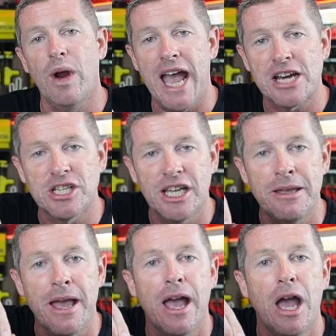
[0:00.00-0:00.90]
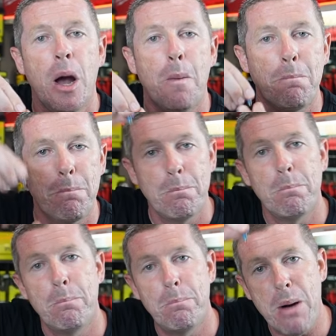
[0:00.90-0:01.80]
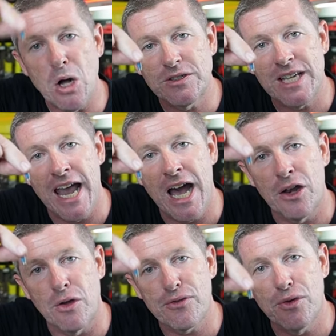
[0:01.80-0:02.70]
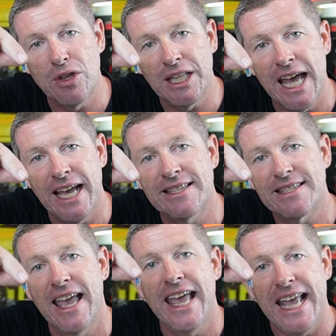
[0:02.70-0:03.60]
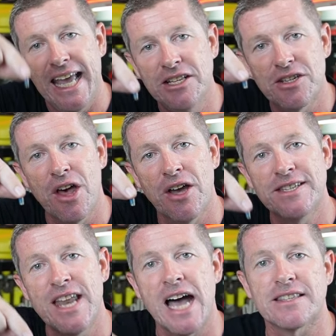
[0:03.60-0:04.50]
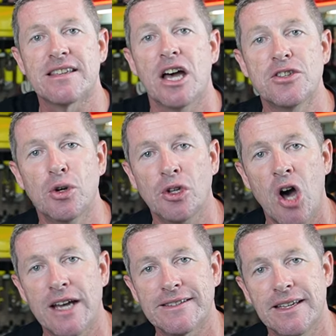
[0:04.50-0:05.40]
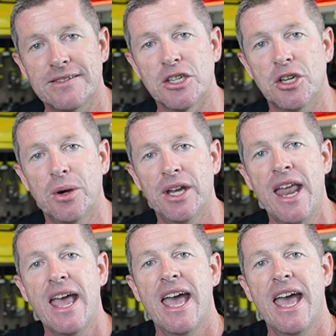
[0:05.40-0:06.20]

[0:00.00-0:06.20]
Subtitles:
we actually bolt down through the legs into those nuts so it's all nicely secured.